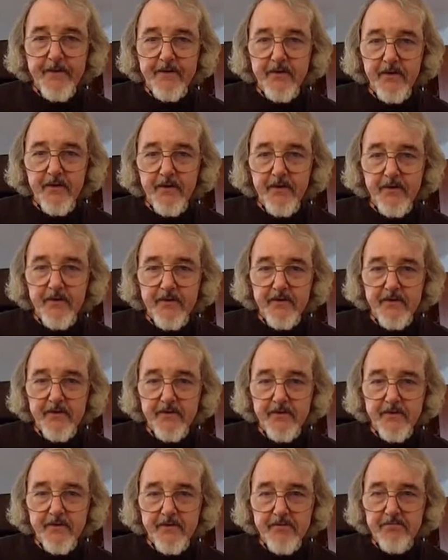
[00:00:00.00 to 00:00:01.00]
So
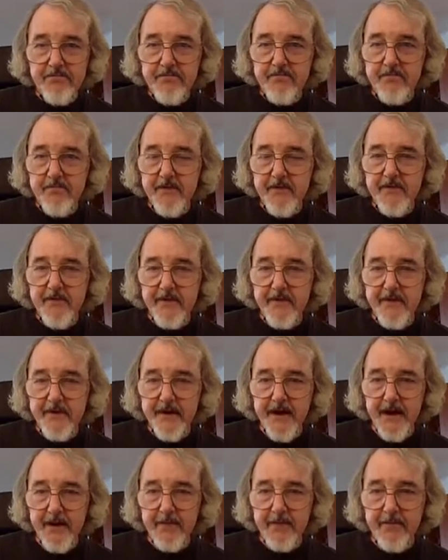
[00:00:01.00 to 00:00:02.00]
this is this is
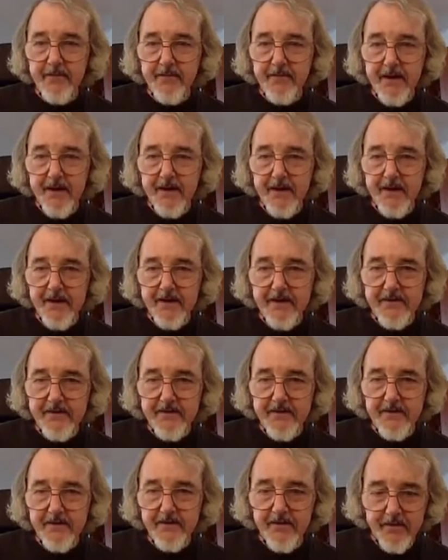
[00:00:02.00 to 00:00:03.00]
the time I like
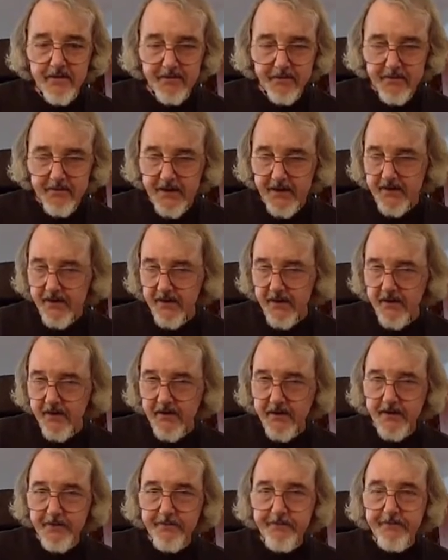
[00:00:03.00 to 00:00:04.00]
to make
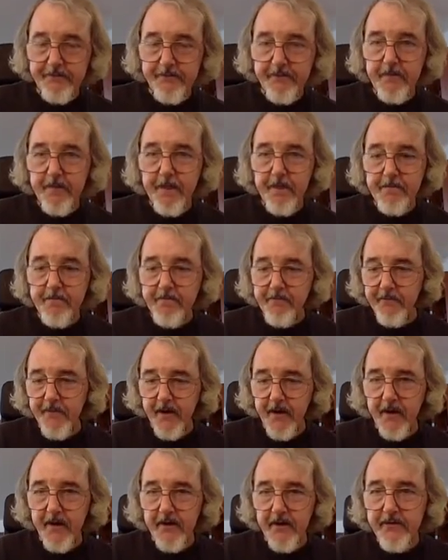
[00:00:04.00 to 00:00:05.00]
our uh,
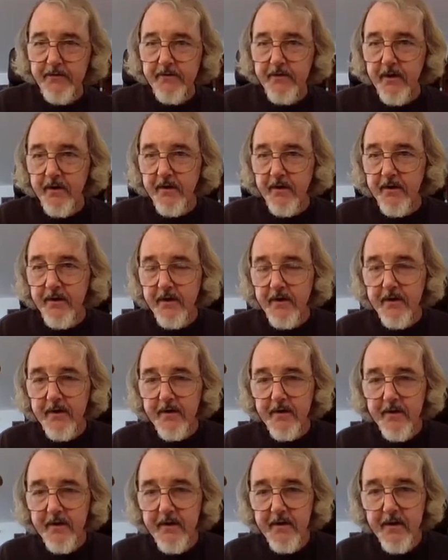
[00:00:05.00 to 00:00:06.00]
our our
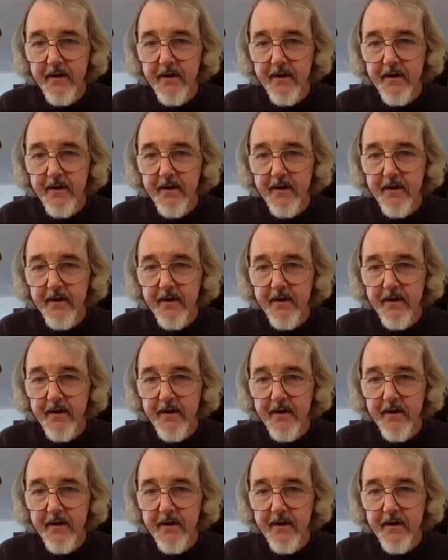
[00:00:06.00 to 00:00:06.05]
uh,